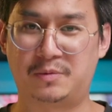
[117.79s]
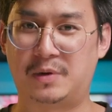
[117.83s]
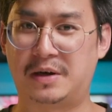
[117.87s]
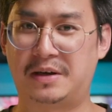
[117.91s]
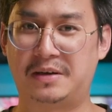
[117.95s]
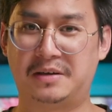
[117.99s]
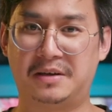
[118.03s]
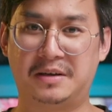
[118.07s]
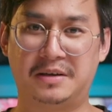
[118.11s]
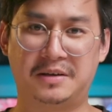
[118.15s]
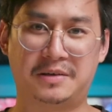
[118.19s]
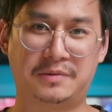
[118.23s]

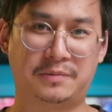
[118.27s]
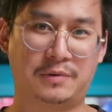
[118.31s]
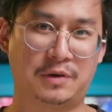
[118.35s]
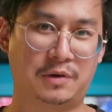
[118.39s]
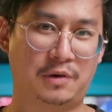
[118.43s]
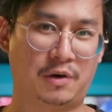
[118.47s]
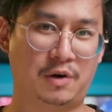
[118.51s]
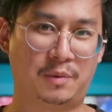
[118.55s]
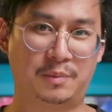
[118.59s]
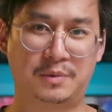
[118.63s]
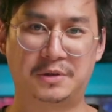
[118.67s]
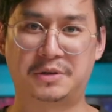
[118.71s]
whether it's for
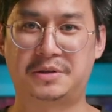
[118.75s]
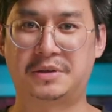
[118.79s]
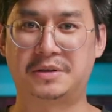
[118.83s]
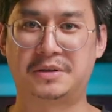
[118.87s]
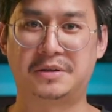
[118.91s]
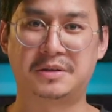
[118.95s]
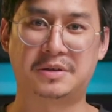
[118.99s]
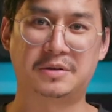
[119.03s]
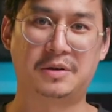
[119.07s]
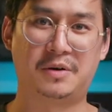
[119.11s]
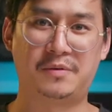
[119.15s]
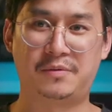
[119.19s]

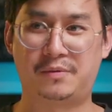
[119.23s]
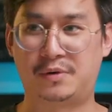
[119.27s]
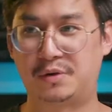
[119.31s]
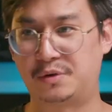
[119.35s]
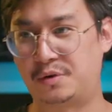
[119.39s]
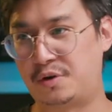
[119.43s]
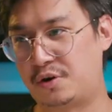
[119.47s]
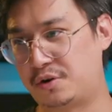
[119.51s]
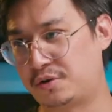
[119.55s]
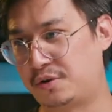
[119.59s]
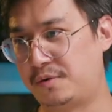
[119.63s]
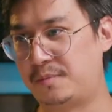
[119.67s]
commercials or for
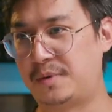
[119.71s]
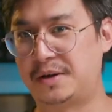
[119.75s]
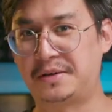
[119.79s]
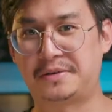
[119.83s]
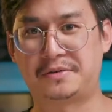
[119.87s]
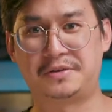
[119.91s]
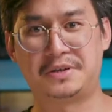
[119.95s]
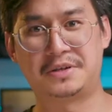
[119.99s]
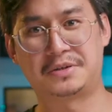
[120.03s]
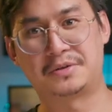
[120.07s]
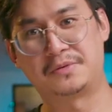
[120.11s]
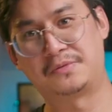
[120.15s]

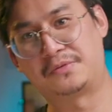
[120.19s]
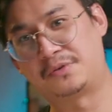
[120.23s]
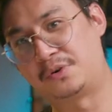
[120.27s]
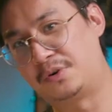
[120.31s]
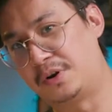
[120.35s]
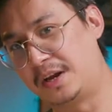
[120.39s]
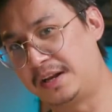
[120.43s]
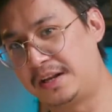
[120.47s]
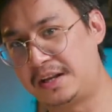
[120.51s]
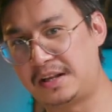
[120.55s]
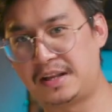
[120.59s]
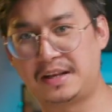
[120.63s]
documentaries or
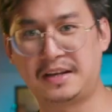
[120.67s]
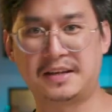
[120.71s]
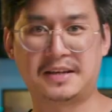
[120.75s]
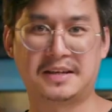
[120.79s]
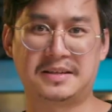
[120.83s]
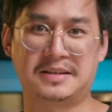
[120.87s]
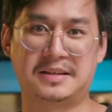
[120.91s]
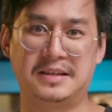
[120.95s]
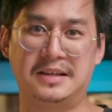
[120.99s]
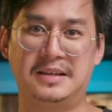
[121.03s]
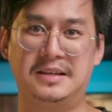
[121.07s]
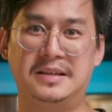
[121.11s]
for anything
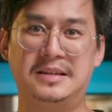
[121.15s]
that's